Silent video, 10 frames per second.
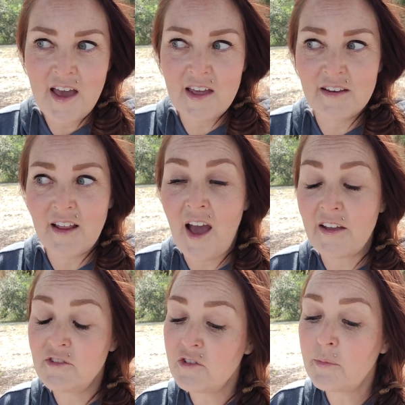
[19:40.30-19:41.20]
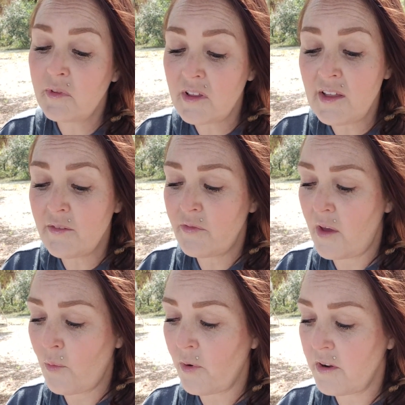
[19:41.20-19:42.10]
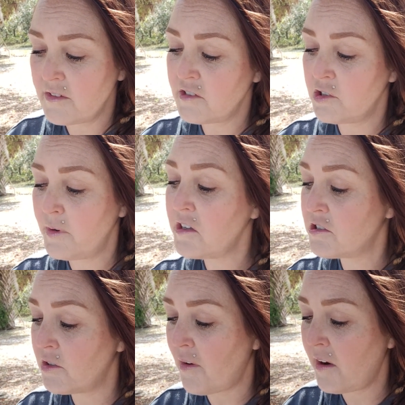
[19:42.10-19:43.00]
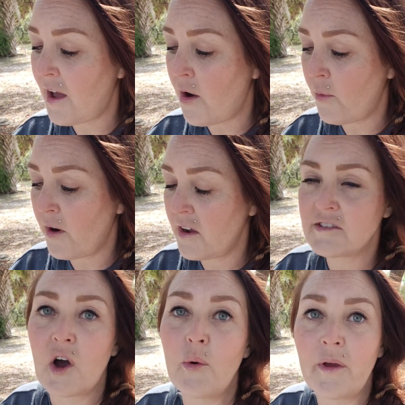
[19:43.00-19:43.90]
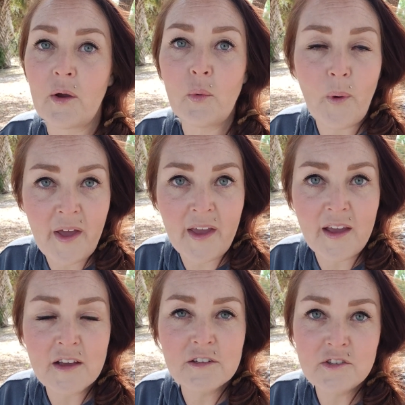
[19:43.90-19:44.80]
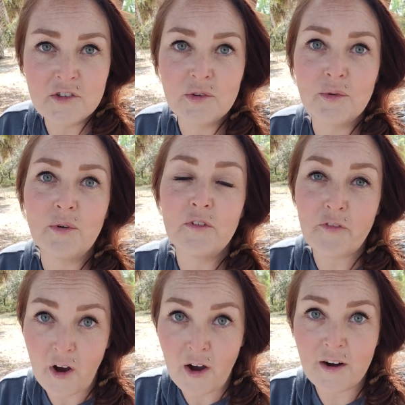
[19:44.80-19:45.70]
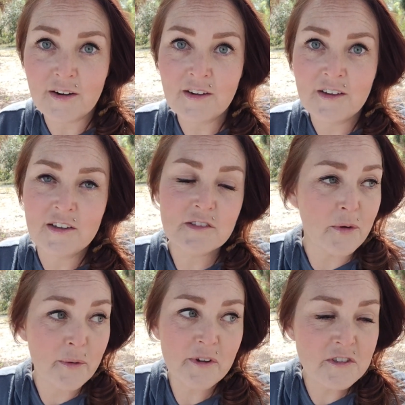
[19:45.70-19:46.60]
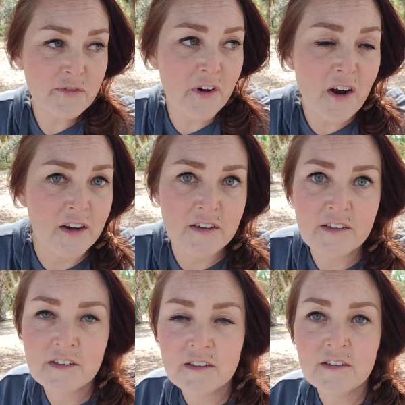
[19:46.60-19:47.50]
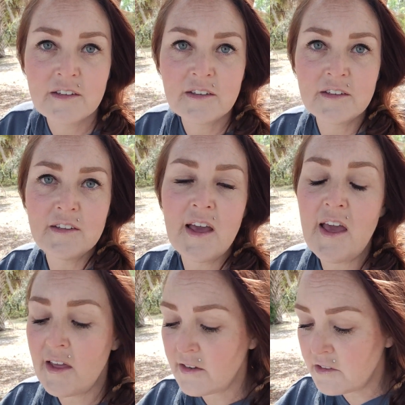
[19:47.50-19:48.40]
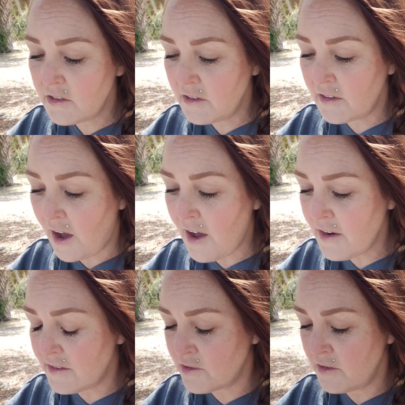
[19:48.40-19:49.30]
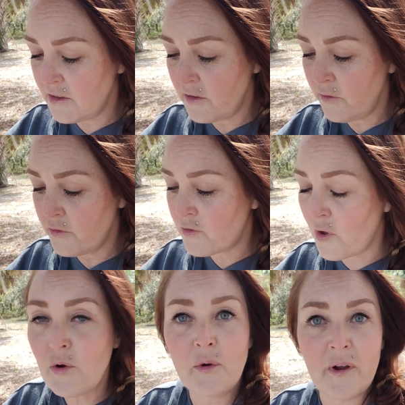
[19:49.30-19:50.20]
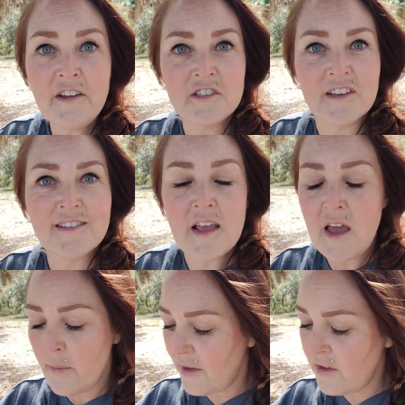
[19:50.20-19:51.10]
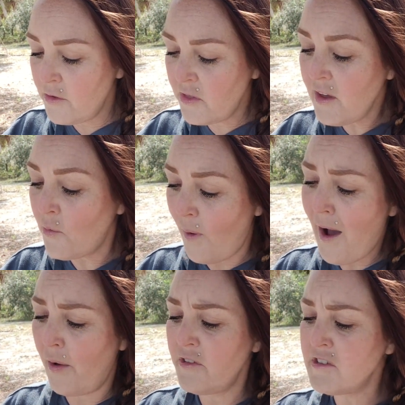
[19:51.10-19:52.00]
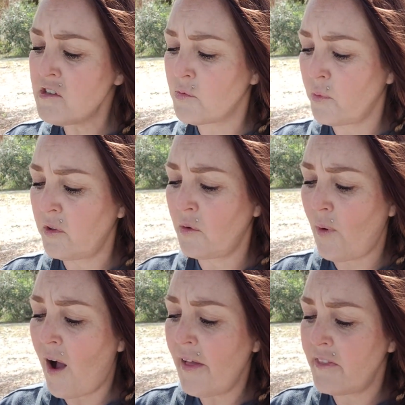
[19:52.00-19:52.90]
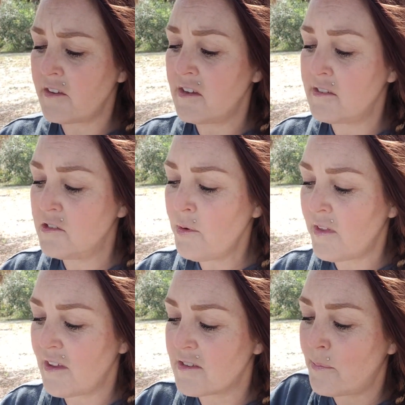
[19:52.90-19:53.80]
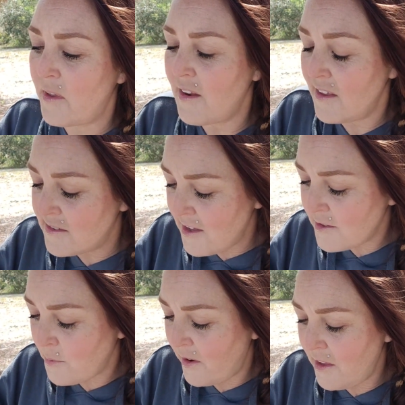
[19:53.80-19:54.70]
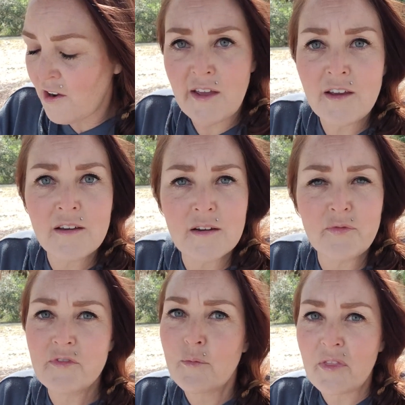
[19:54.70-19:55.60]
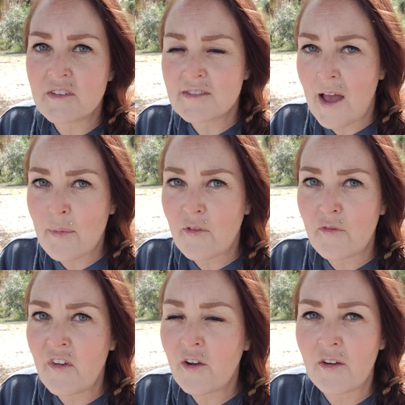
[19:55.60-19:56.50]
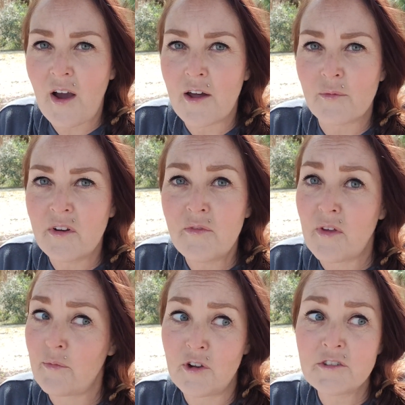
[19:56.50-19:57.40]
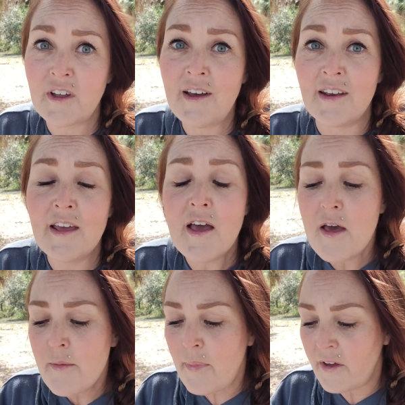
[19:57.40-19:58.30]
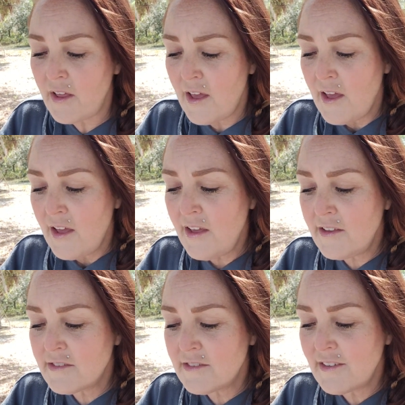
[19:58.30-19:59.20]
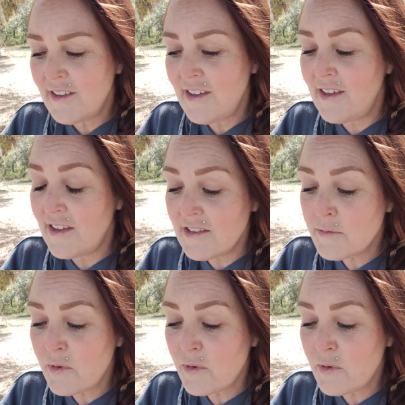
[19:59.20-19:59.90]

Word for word: And I do believe that we're in a situation right now where it's going way too far. It's going way too far. And God is so gracious. You think, wow, this is really rotten that he's doing this. But it says right here, he could have with the snap of a finger gotten rid of them, you're done. But he's he is